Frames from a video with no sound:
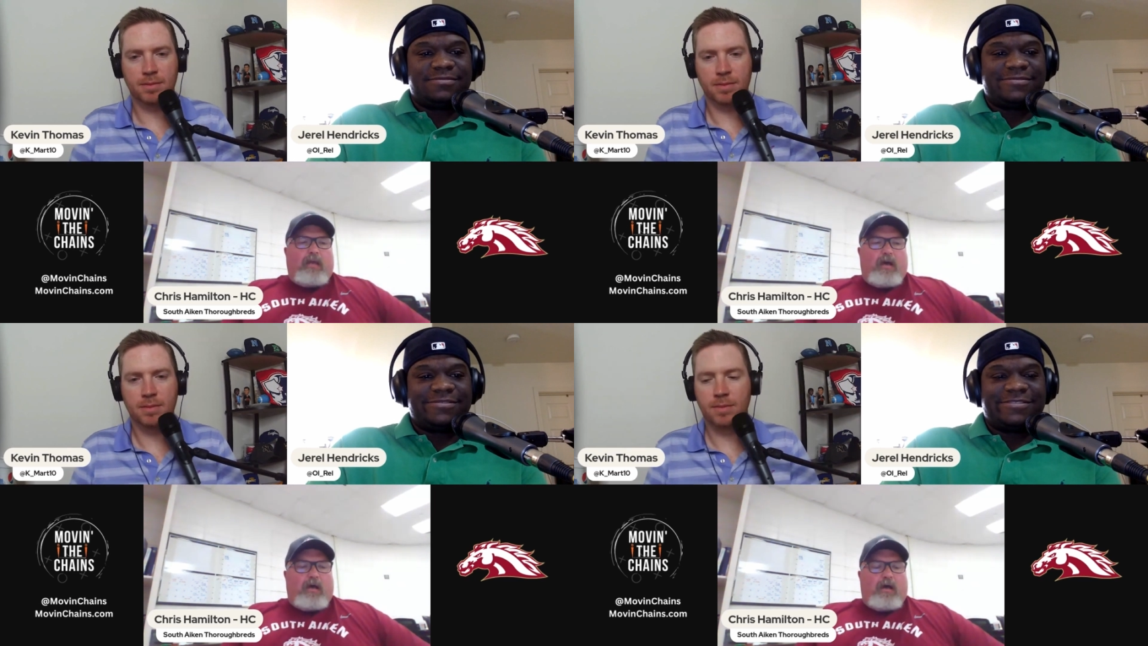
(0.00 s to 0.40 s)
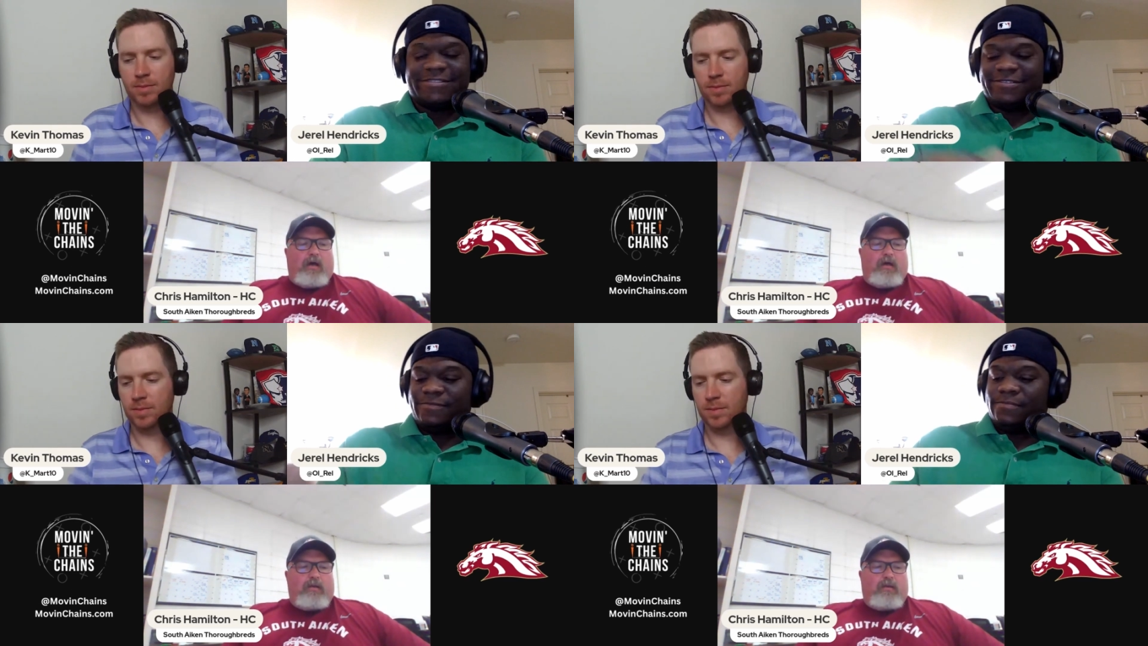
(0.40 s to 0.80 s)
Speaker 1: Uh,
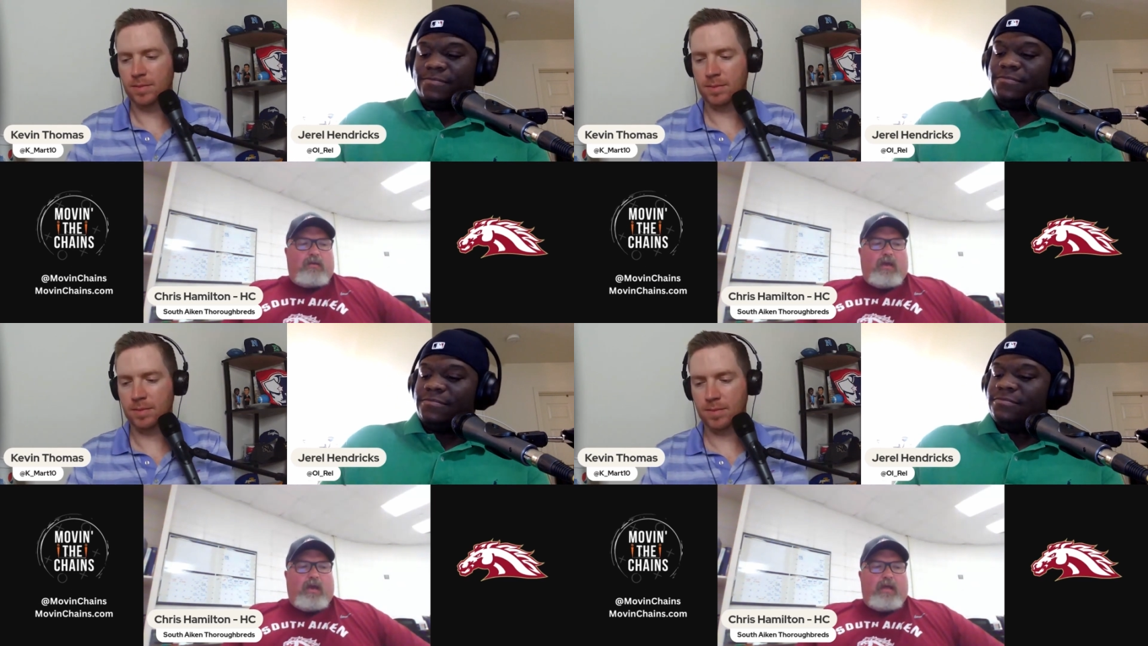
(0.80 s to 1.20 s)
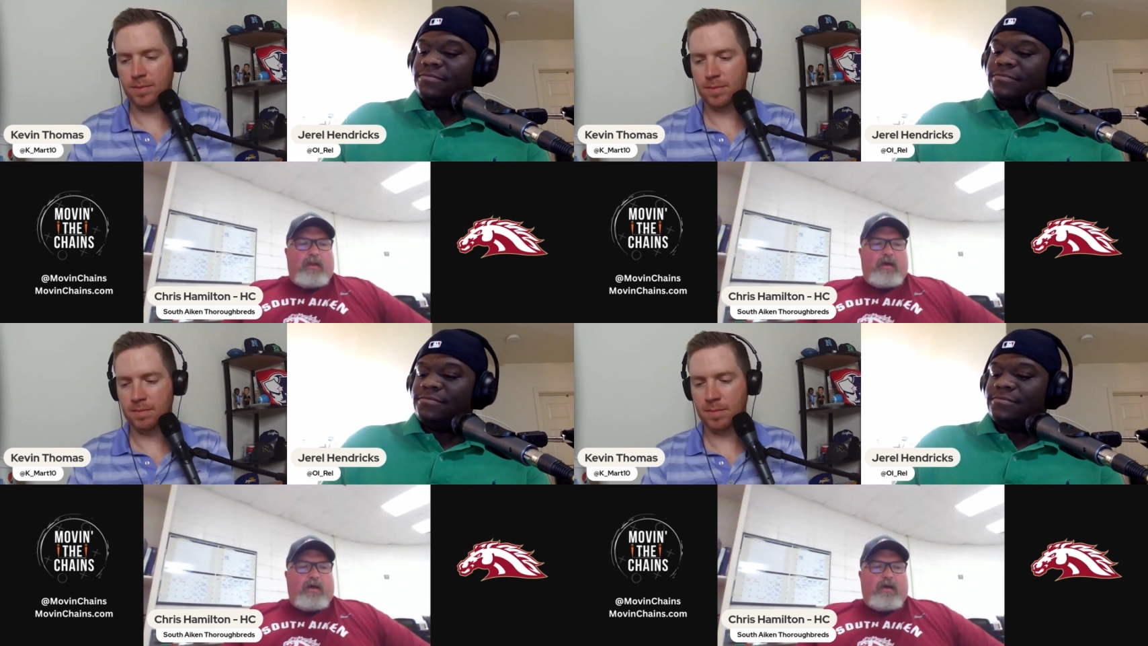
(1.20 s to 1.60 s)
you got.
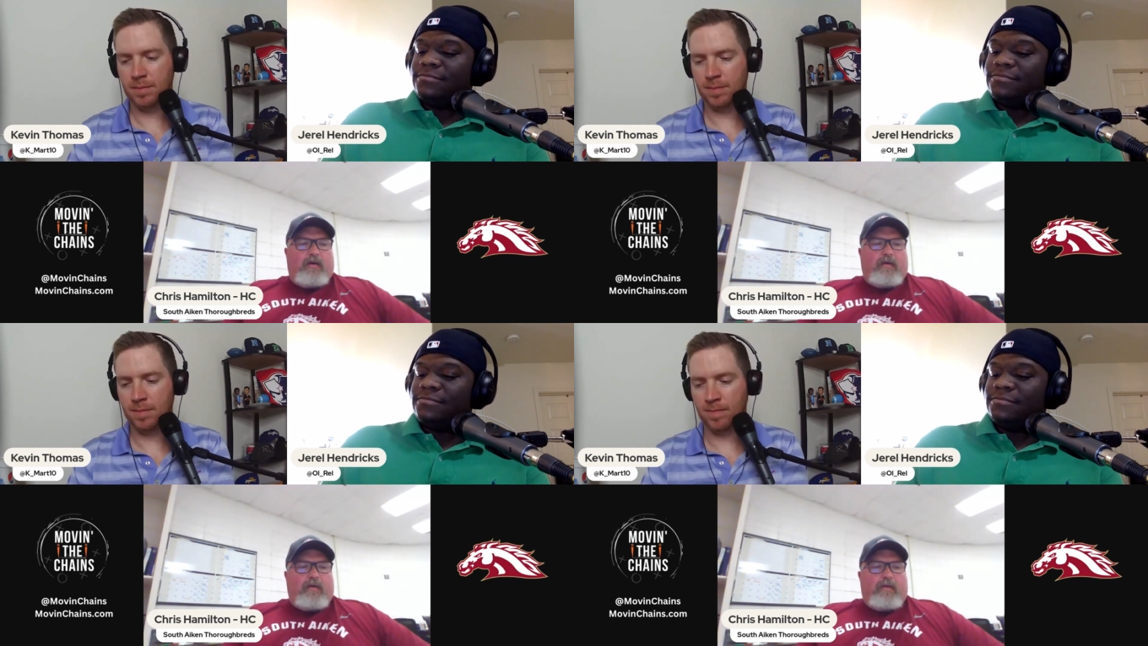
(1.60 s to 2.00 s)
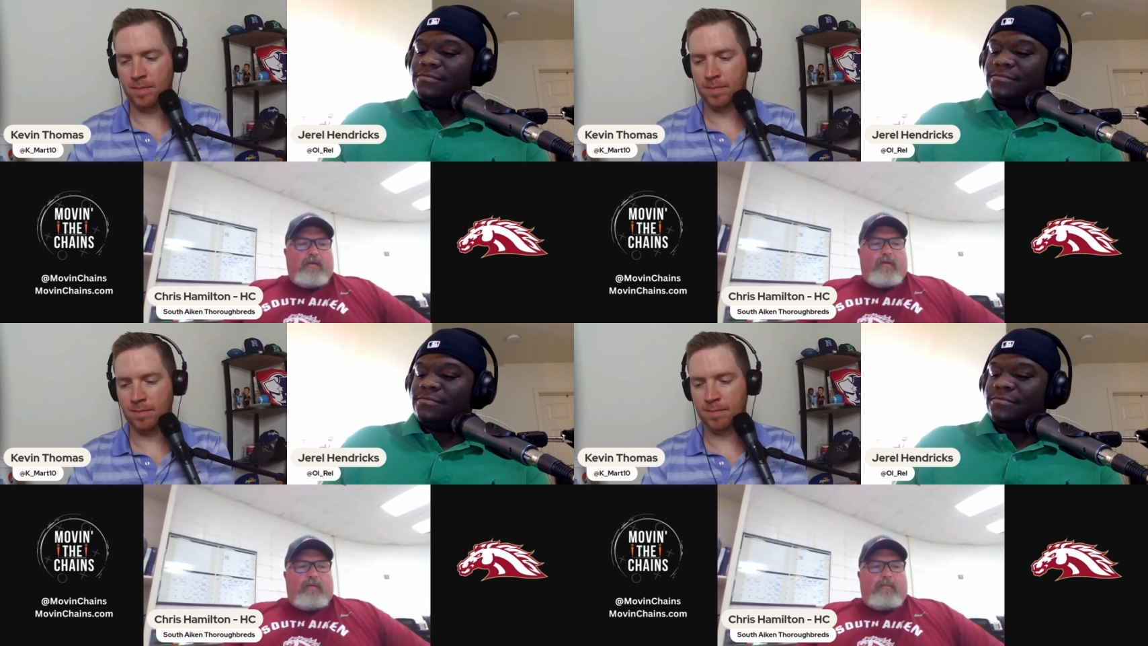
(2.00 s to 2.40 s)
Uh,
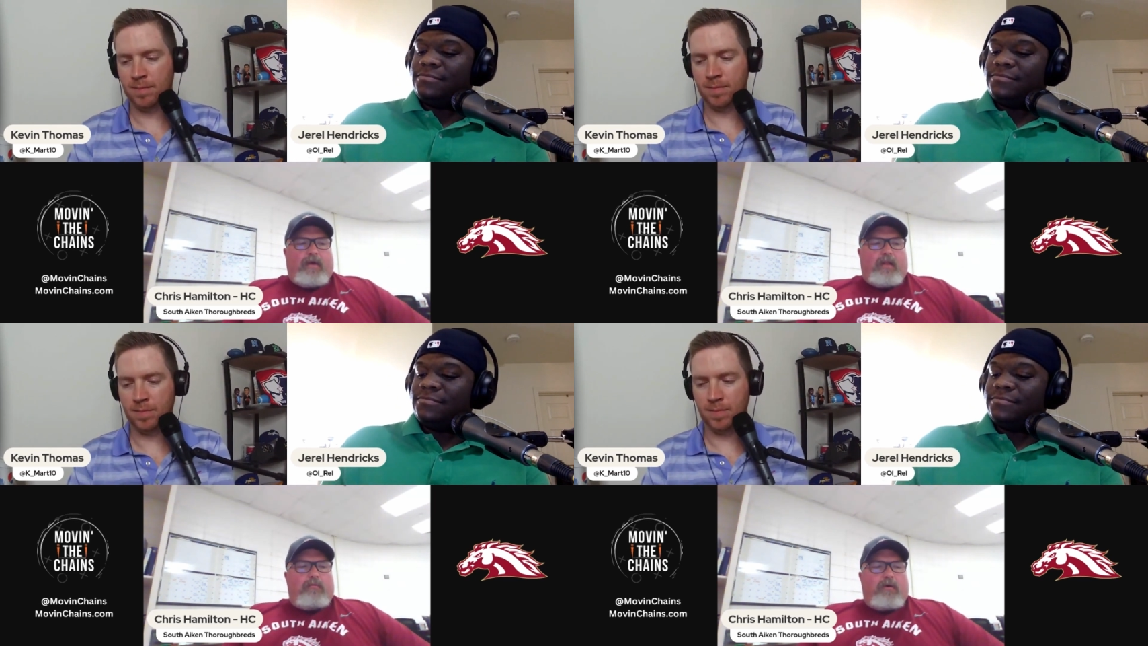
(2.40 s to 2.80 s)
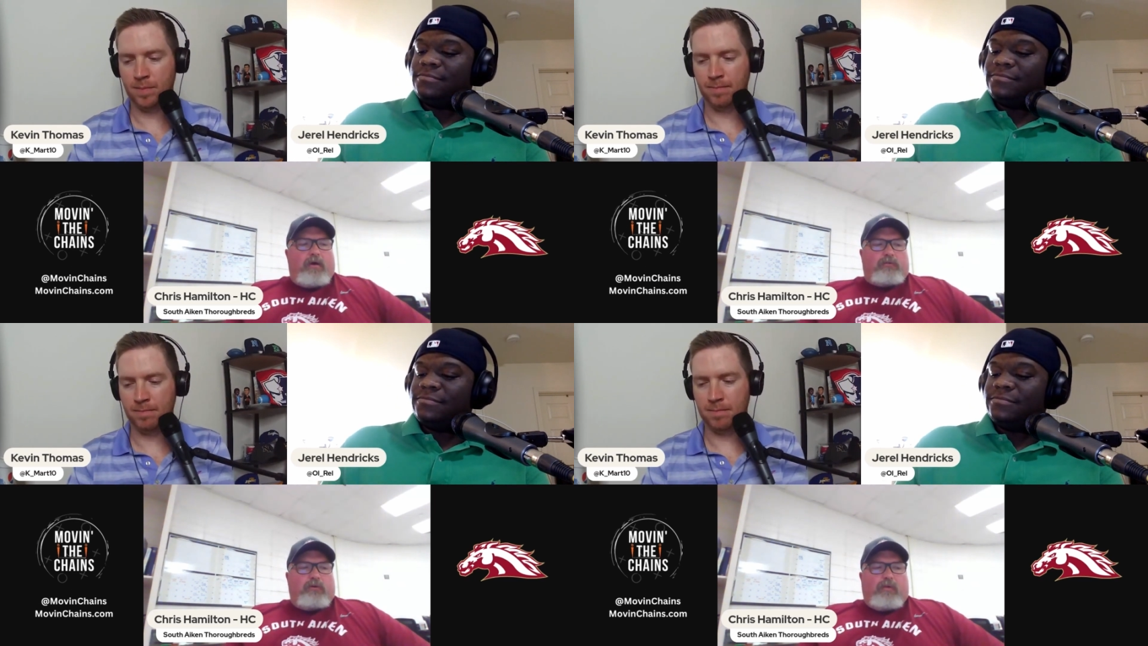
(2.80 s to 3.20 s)
Mellow
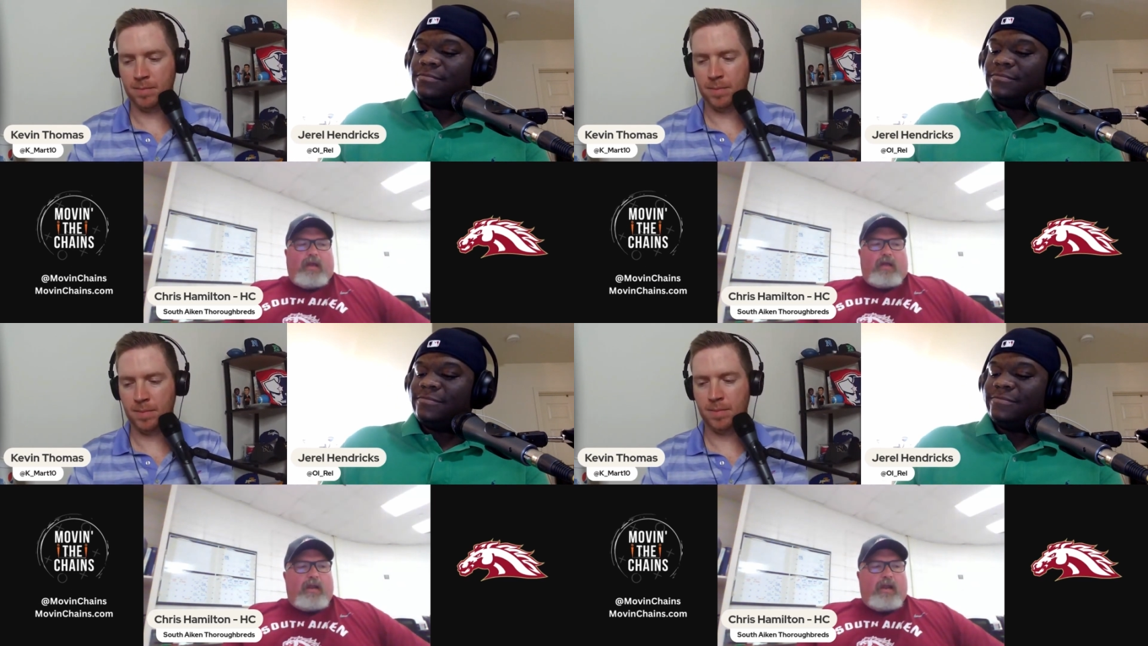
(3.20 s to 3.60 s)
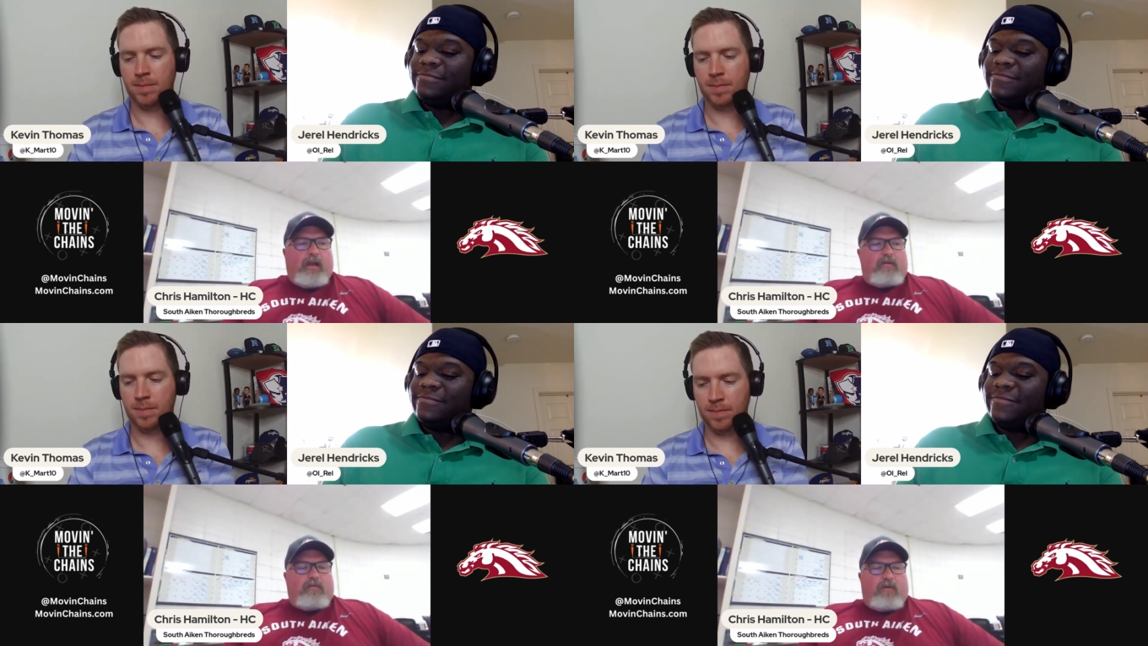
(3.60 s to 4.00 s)
Mushroom down there.
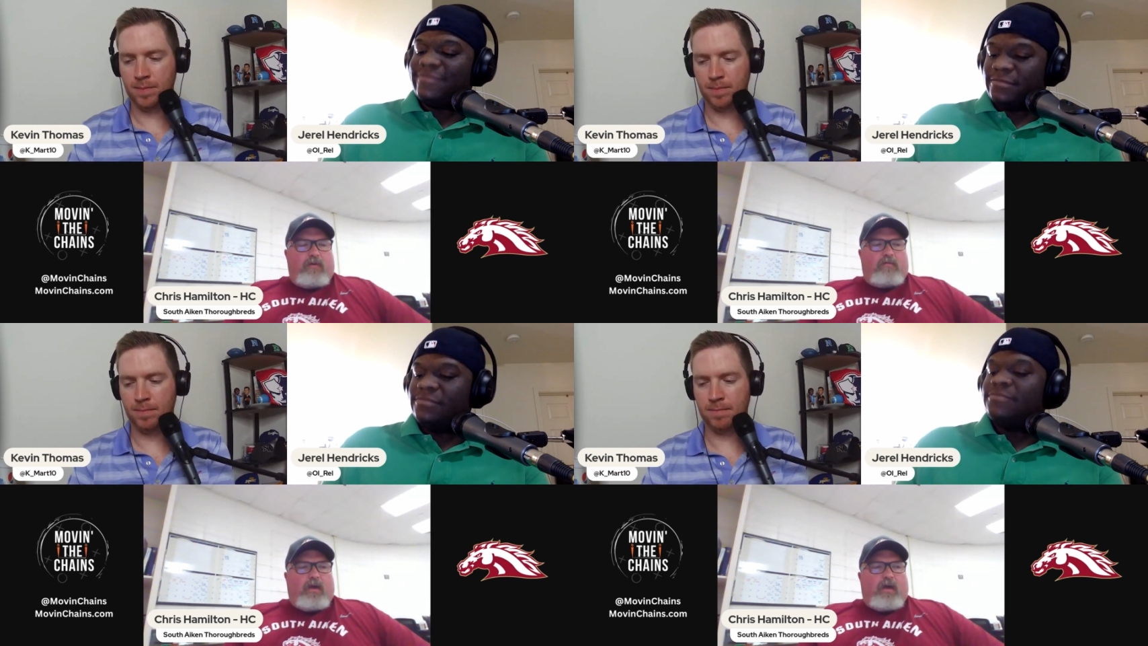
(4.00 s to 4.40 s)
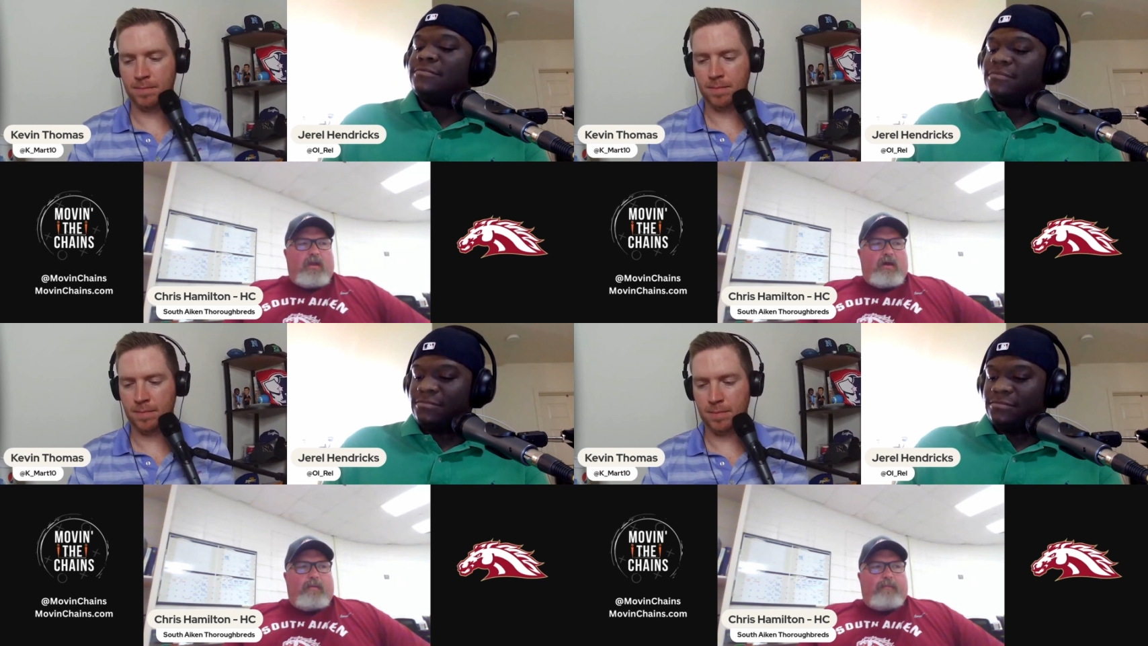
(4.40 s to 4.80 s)
You you've got
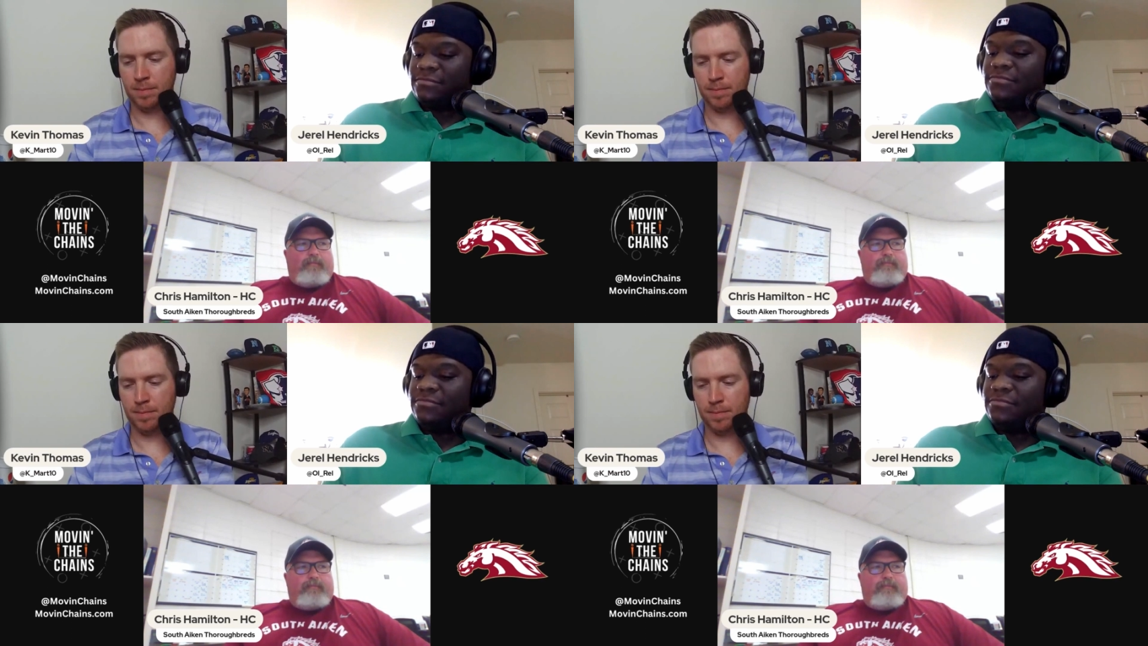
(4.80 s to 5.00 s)
um,